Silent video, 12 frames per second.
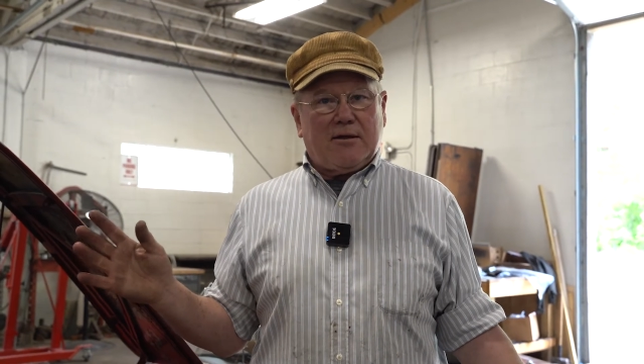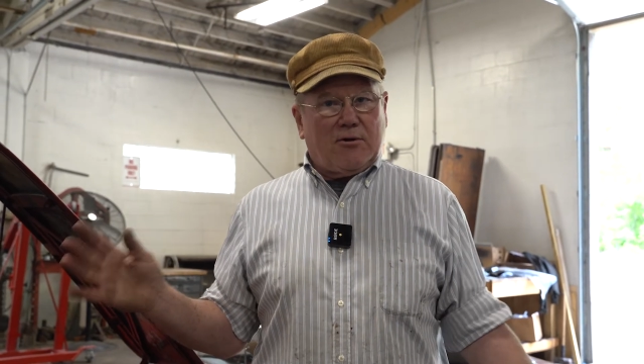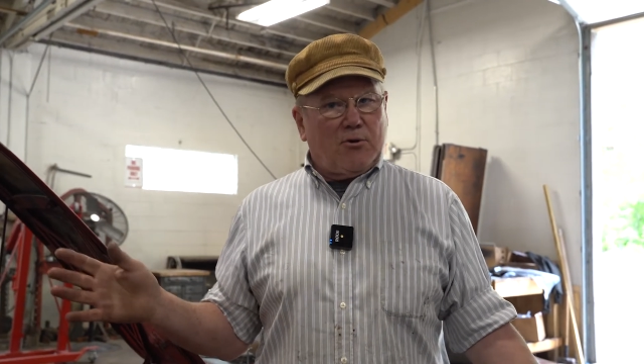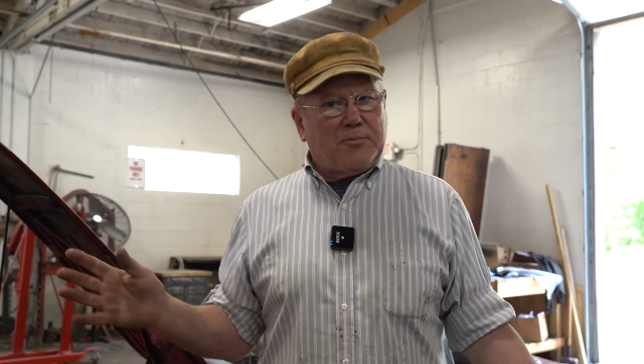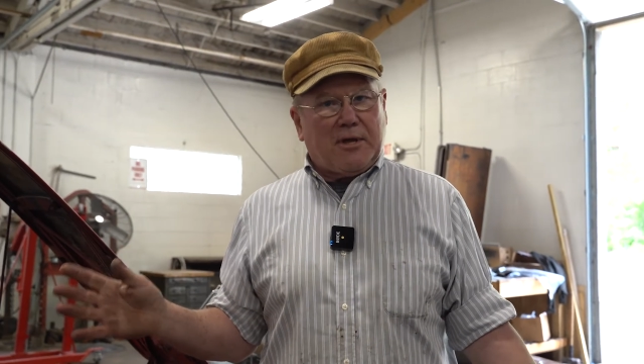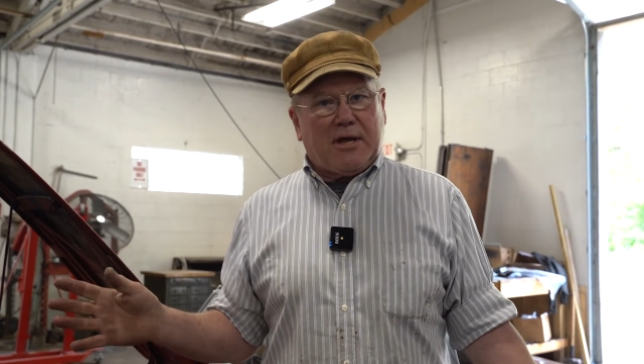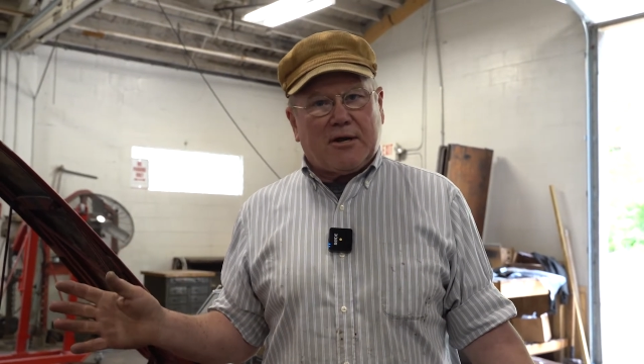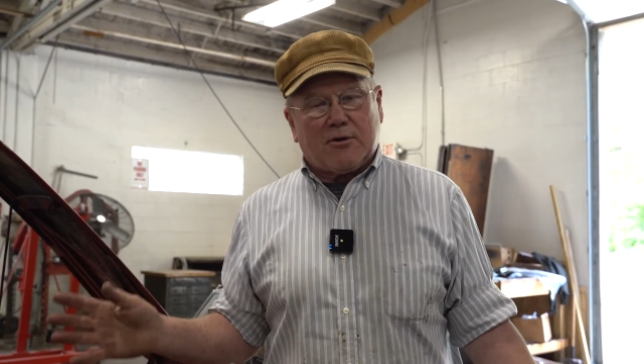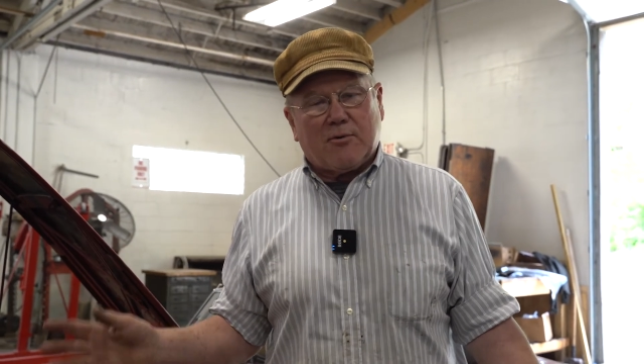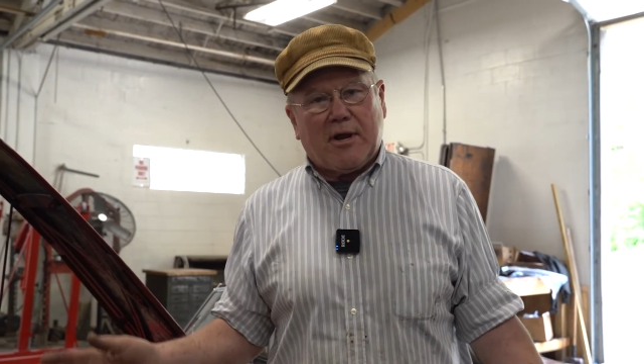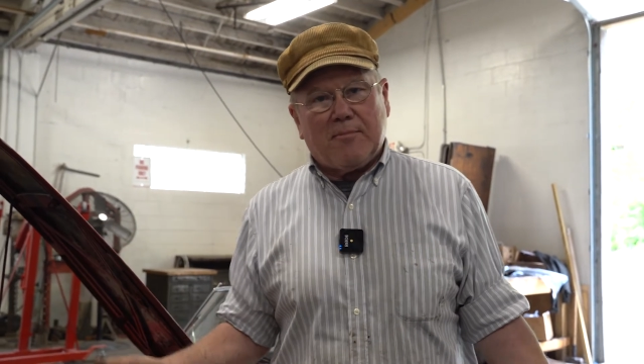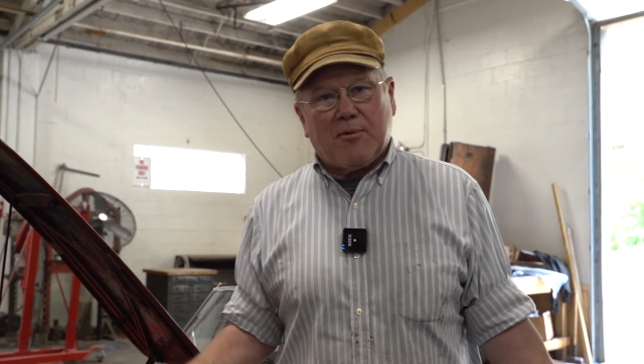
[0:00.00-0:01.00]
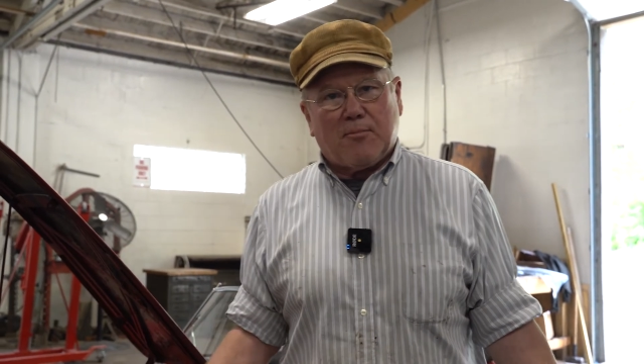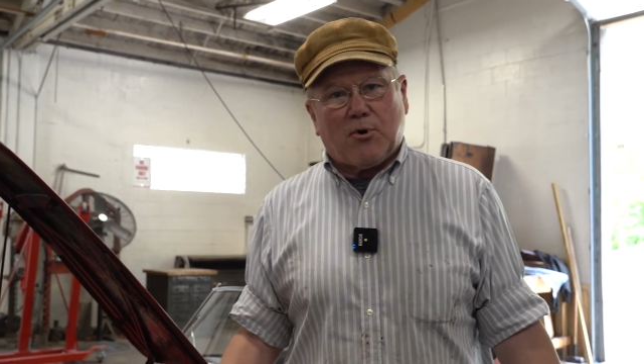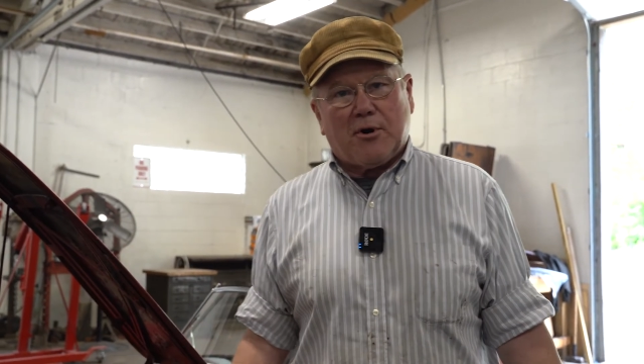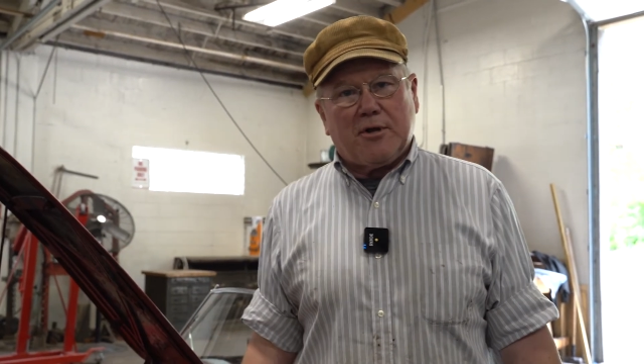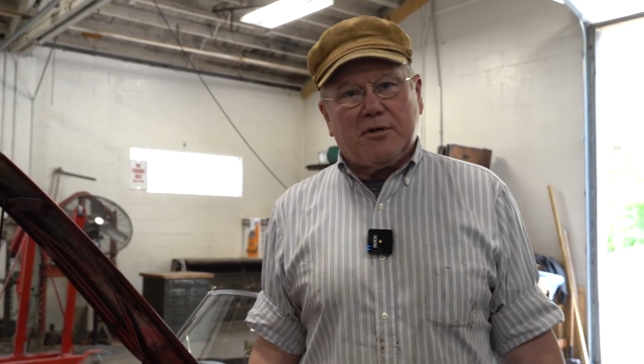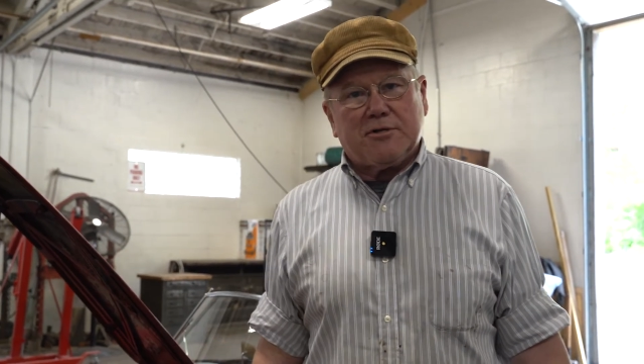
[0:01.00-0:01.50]
hope you had a great
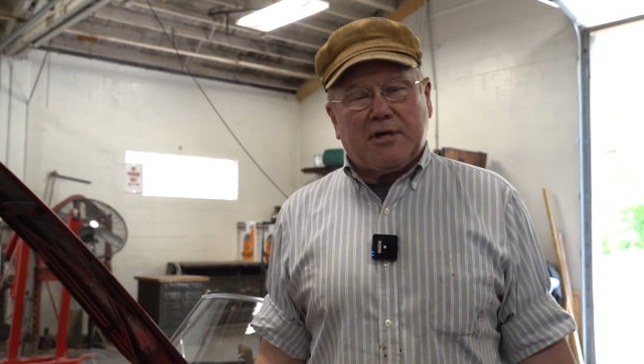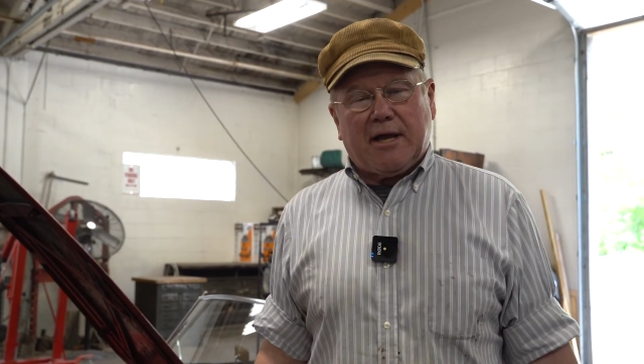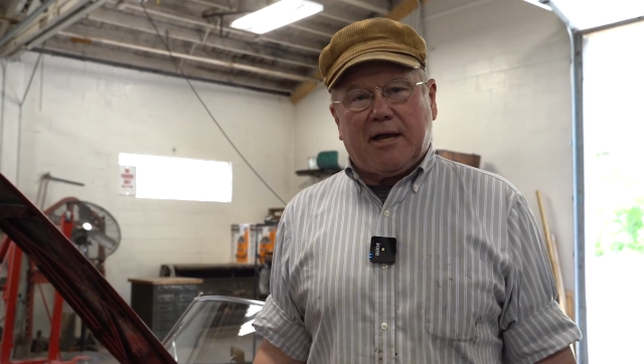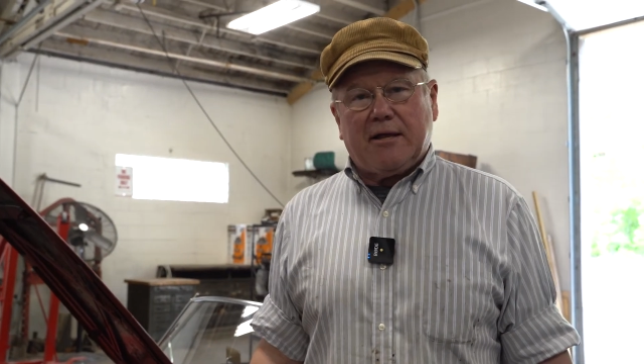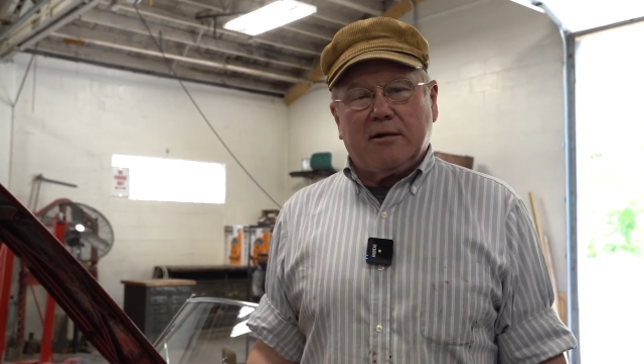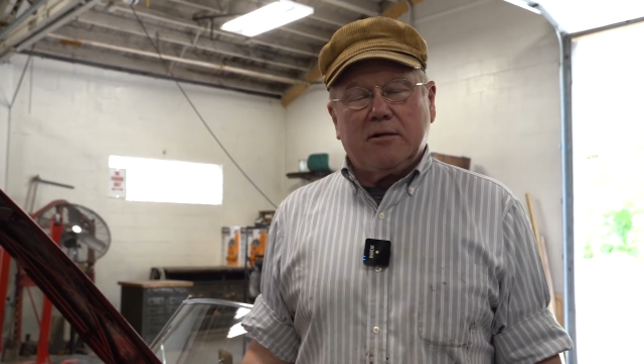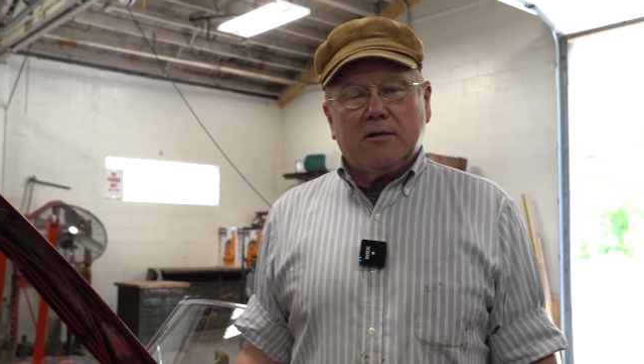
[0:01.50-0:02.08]
Memorial Day.